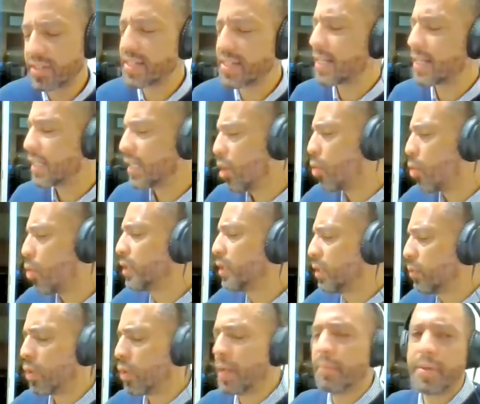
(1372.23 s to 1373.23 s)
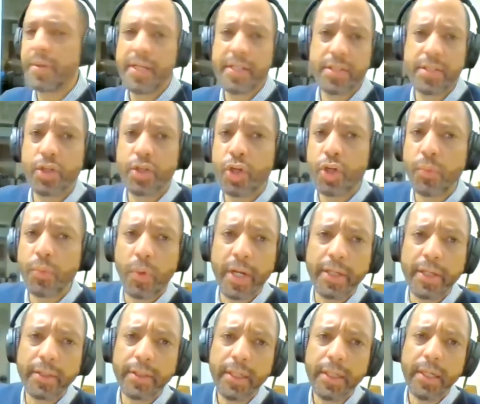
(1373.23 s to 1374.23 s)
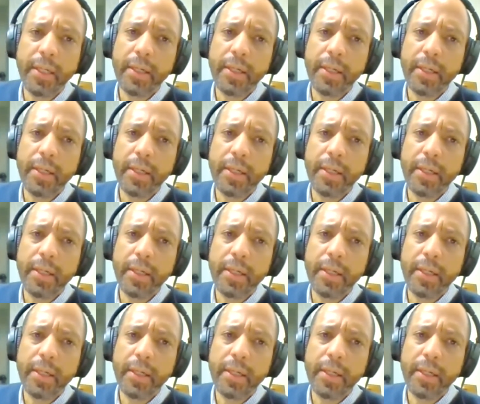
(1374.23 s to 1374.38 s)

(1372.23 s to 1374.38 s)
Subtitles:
It's not the only one, but it's a good one.